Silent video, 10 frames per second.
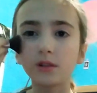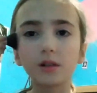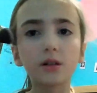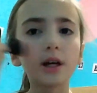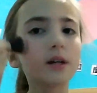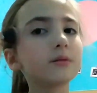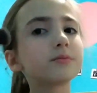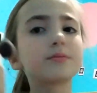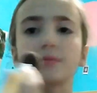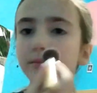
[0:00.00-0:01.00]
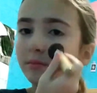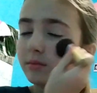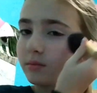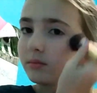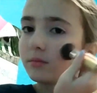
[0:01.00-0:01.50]
Okay,
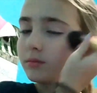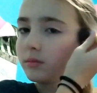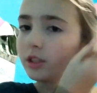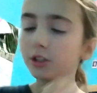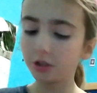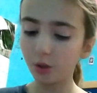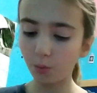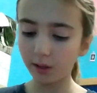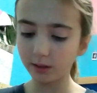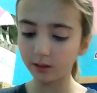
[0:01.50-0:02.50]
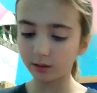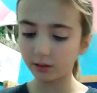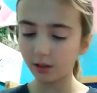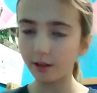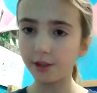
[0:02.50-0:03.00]
so
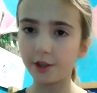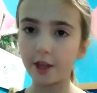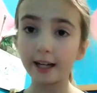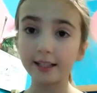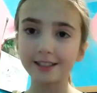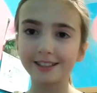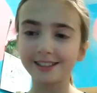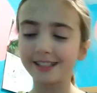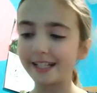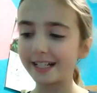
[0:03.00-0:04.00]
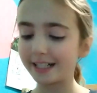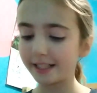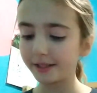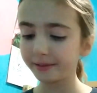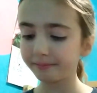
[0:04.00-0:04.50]
once that is
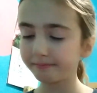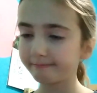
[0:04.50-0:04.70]
done,